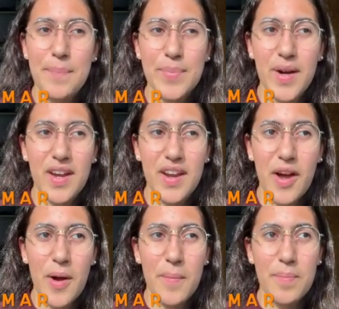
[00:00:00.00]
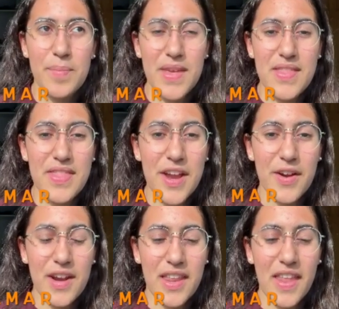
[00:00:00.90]
but being there
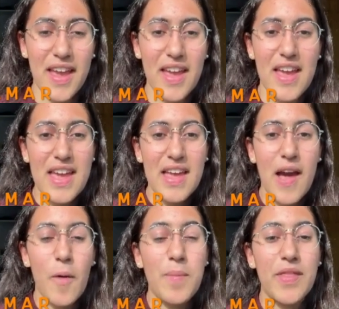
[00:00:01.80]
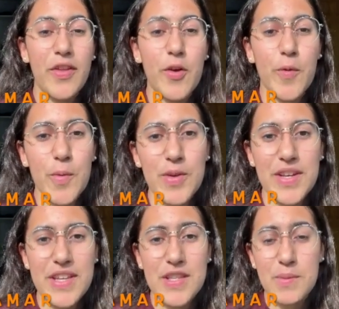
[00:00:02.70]
and like helping the
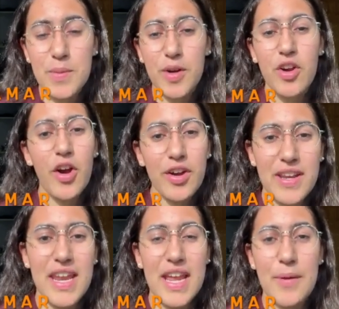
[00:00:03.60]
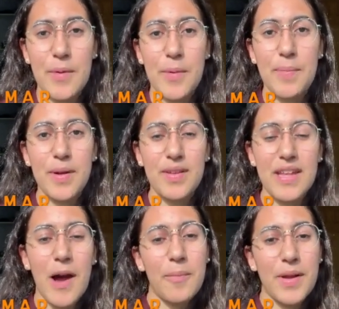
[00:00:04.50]
communities, we were gardening, we were
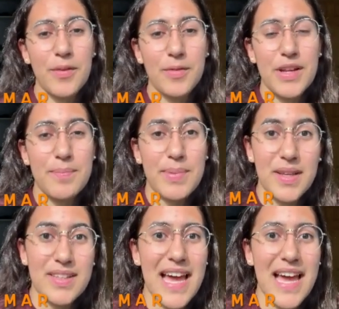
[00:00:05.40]
helping rebuild